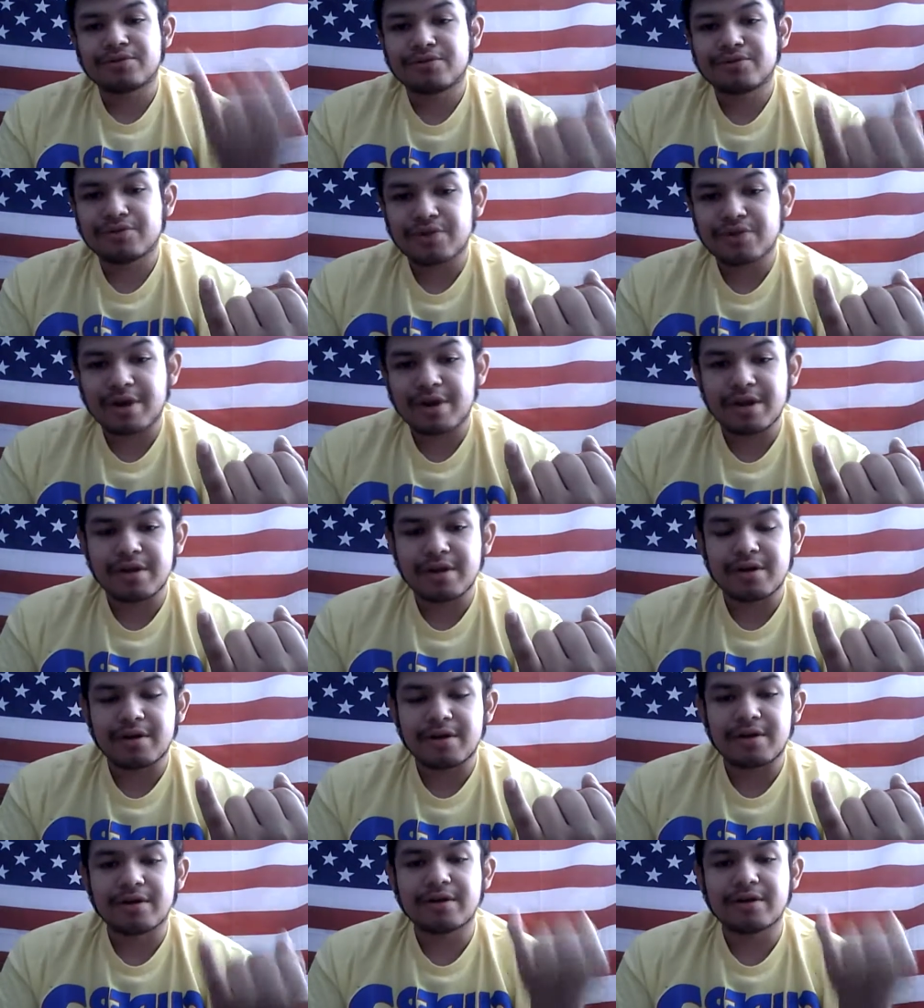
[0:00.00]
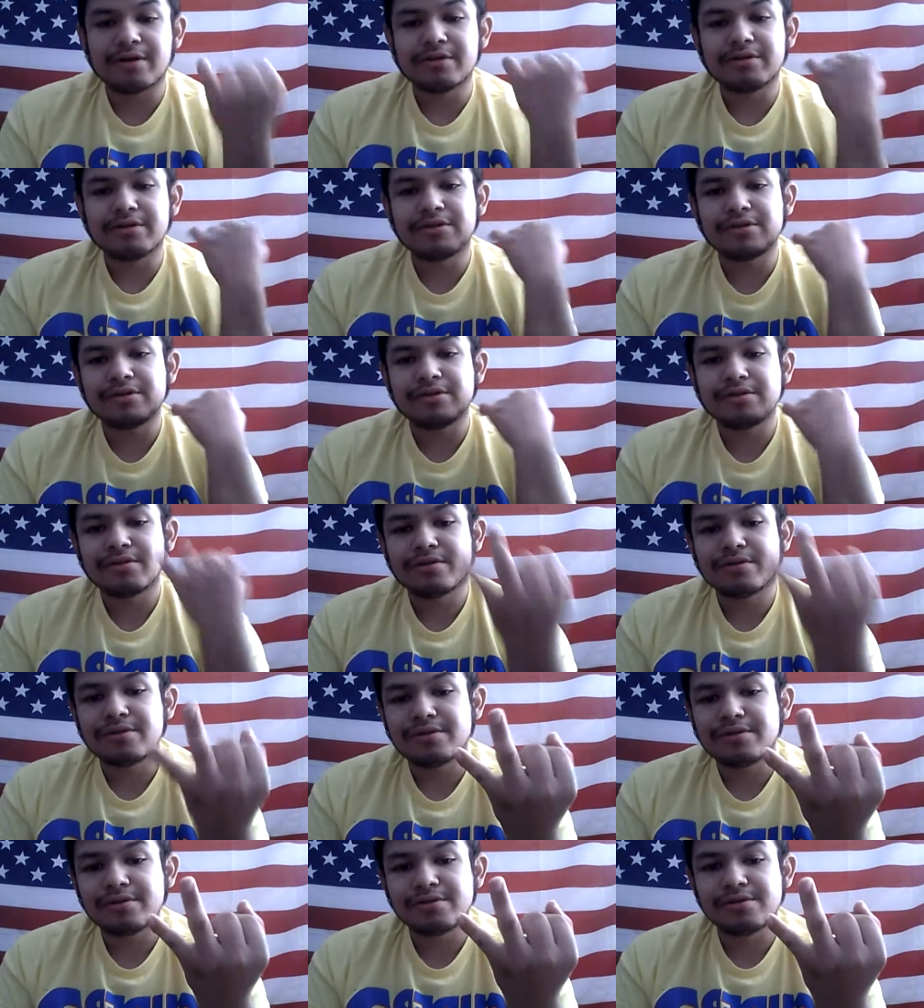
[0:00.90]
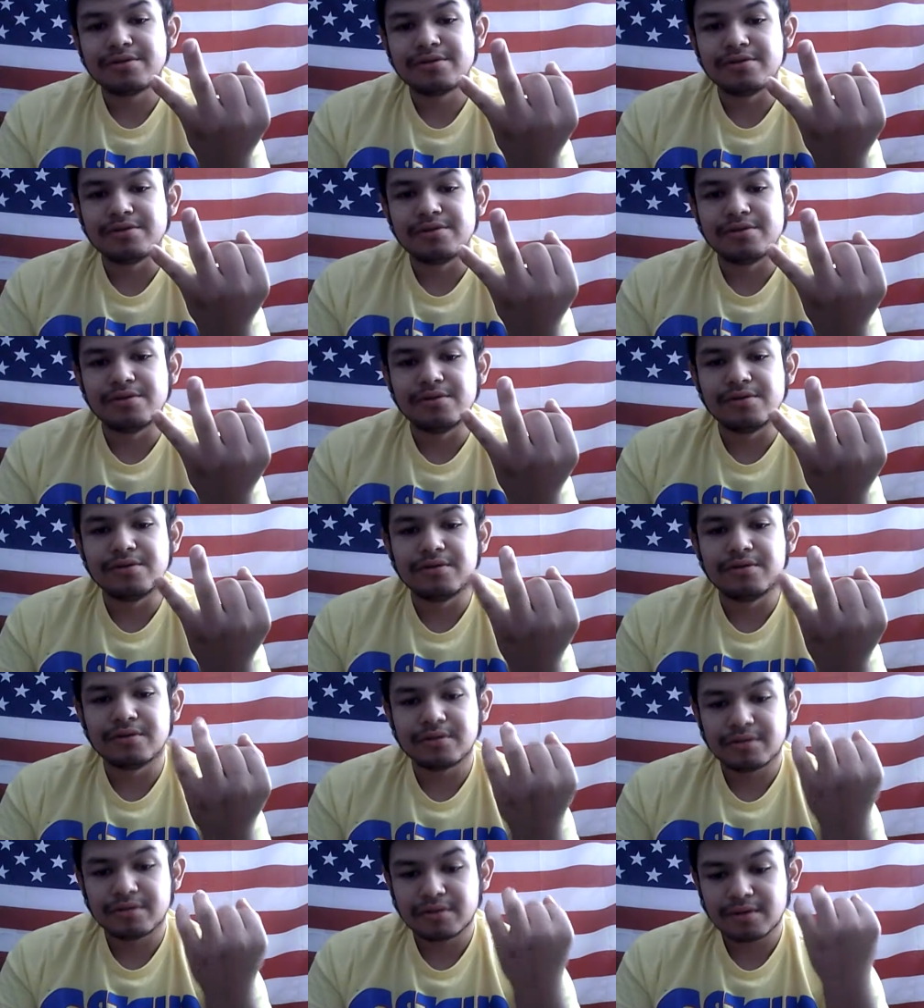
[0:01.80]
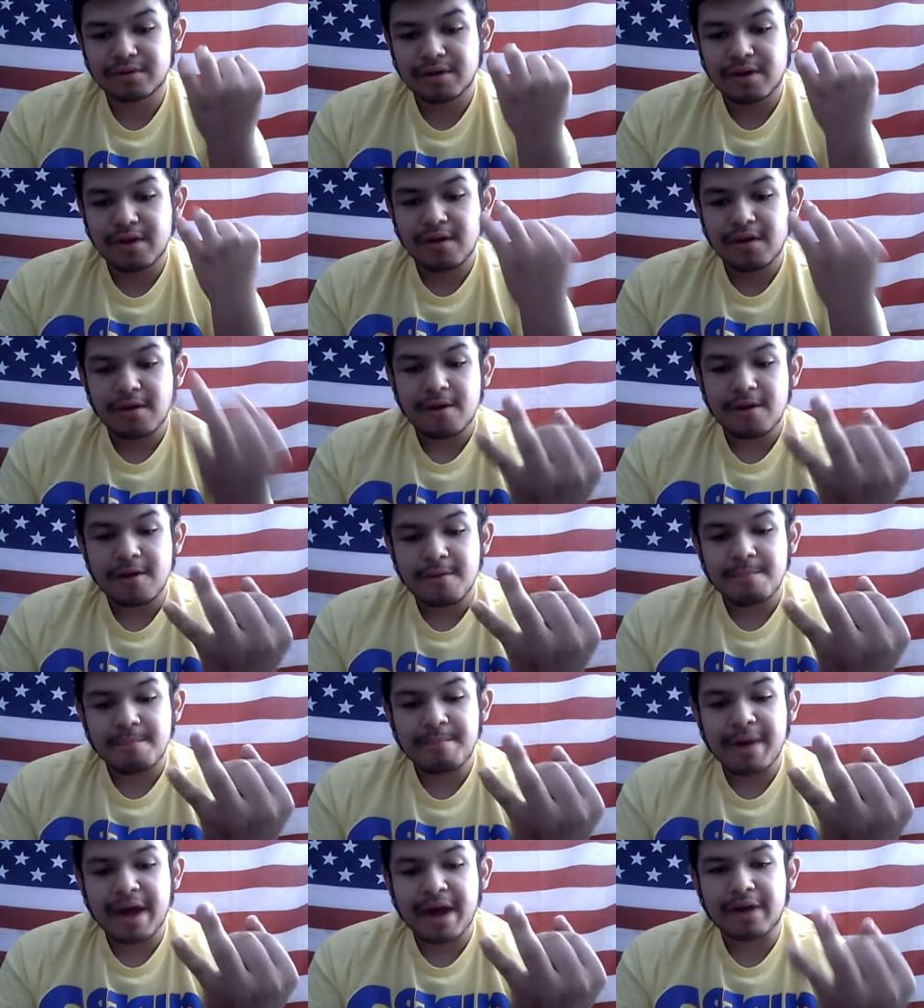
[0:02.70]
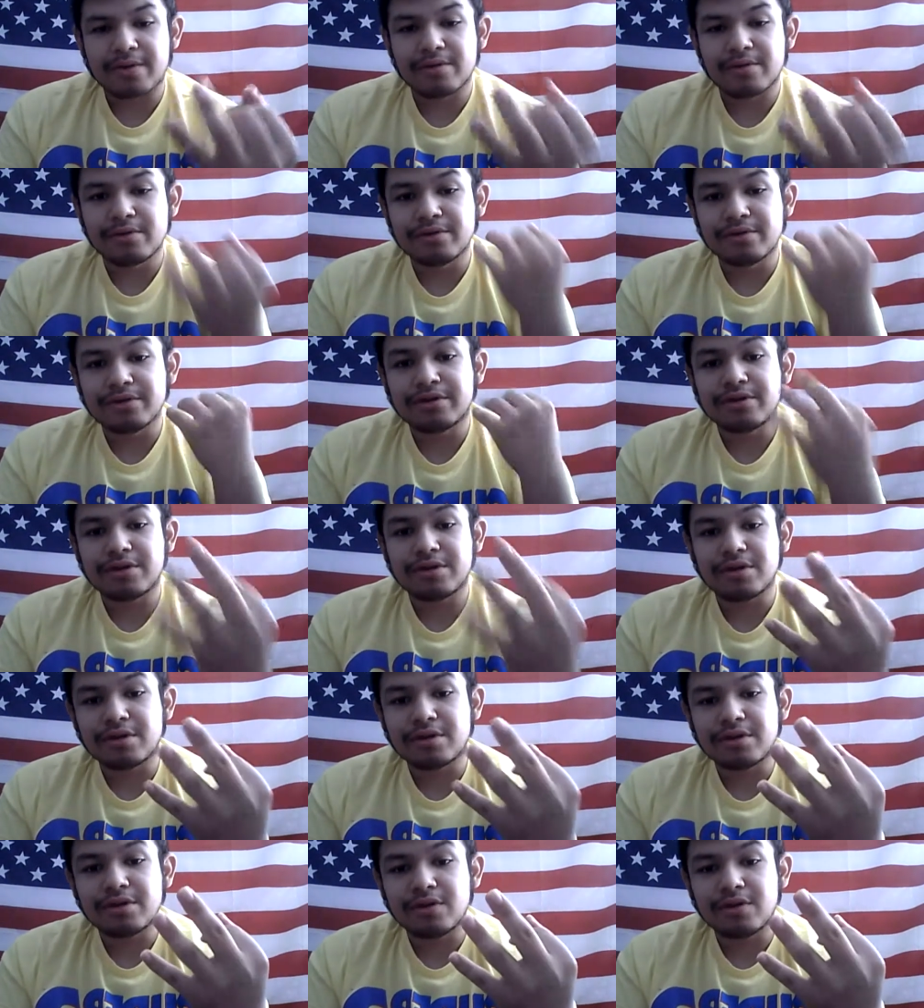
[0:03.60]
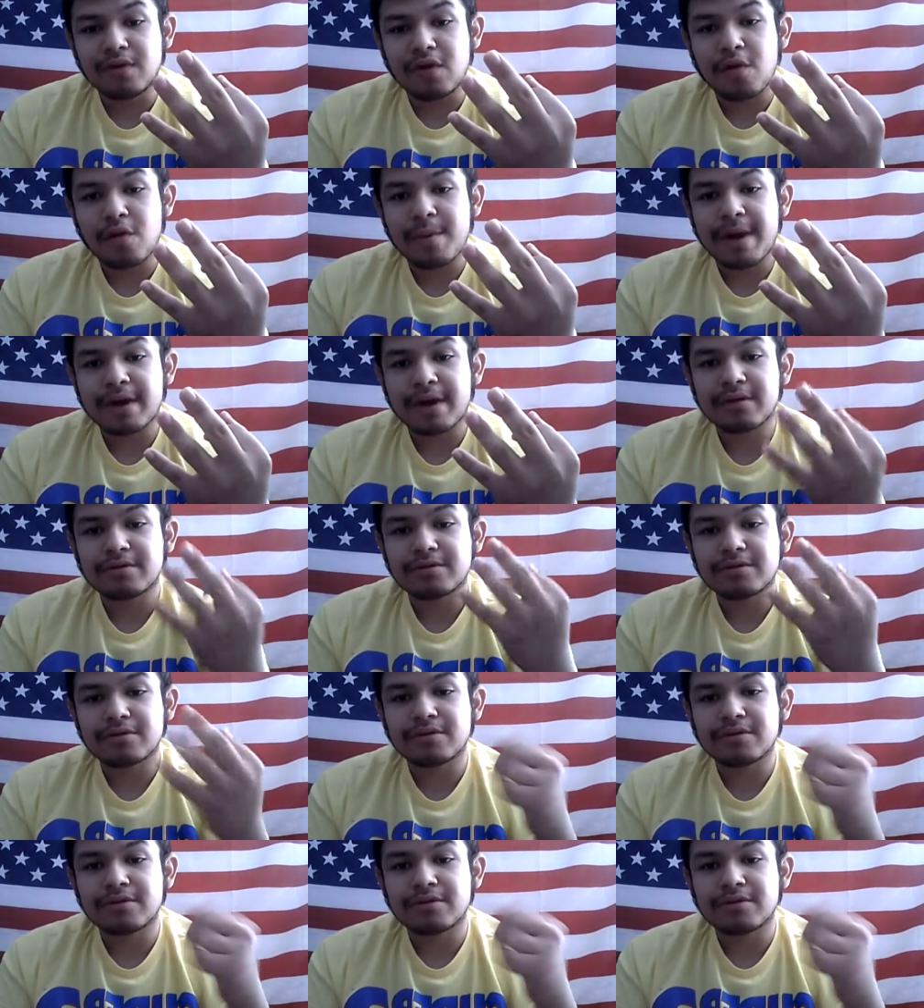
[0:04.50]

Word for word: trading cards to battles to Yu-Gi-Oh battles.